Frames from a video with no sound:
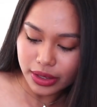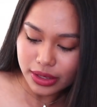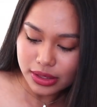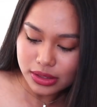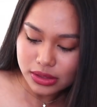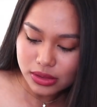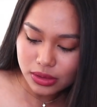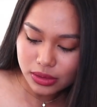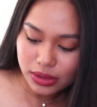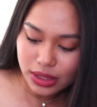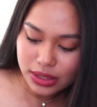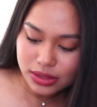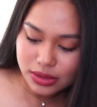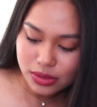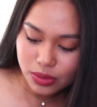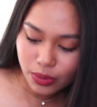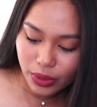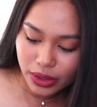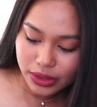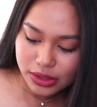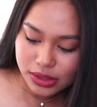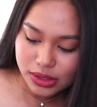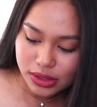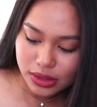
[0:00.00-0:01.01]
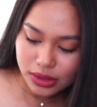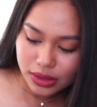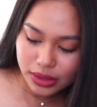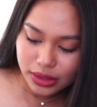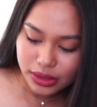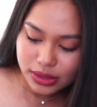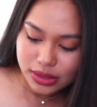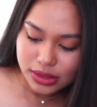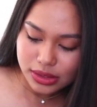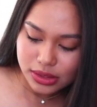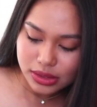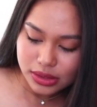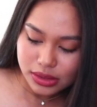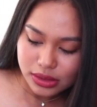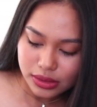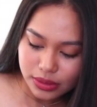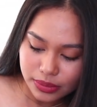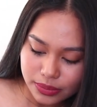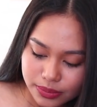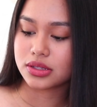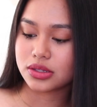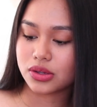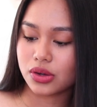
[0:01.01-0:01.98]
Okay, so let's swatch this.
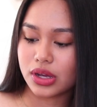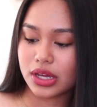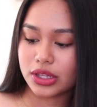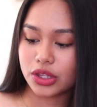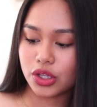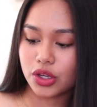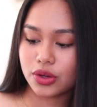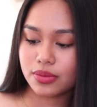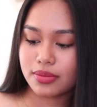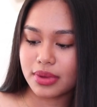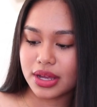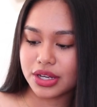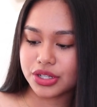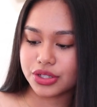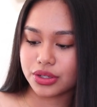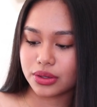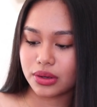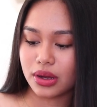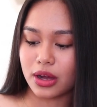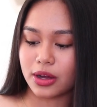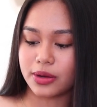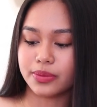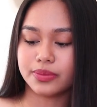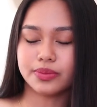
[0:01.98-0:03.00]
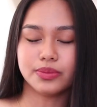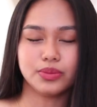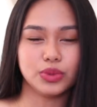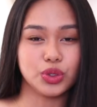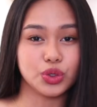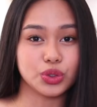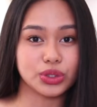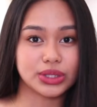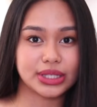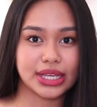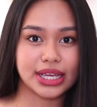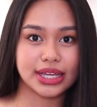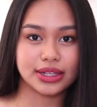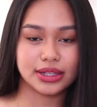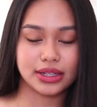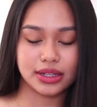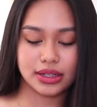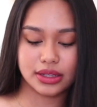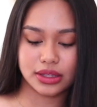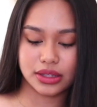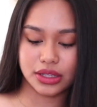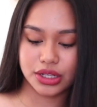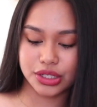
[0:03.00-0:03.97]
So, ito yung medyo
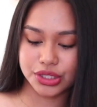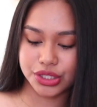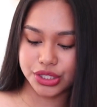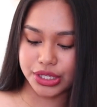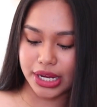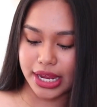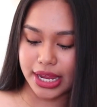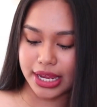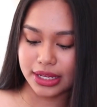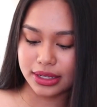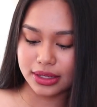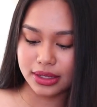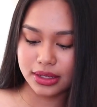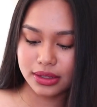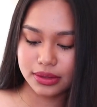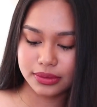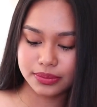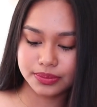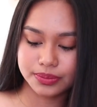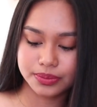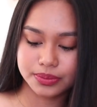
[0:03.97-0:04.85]
muted na shade.